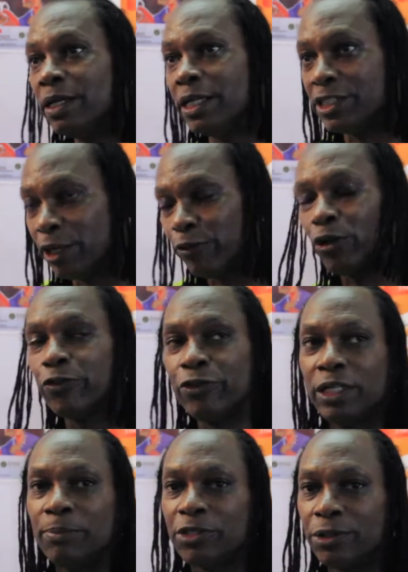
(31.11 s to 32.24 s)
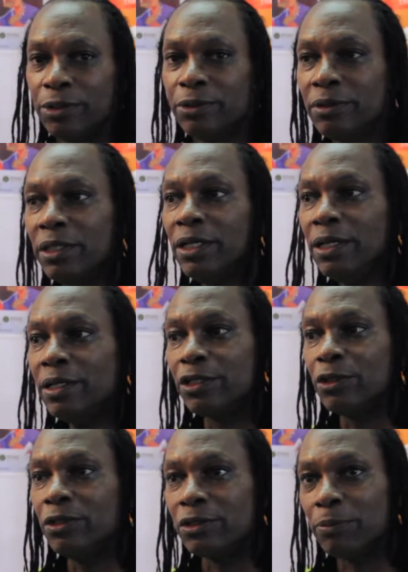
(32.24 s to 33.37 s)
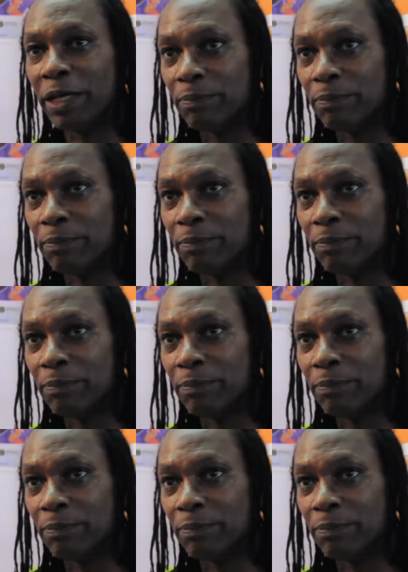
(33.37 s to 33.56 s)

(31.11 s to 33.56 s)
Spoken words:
It's difficult for them to make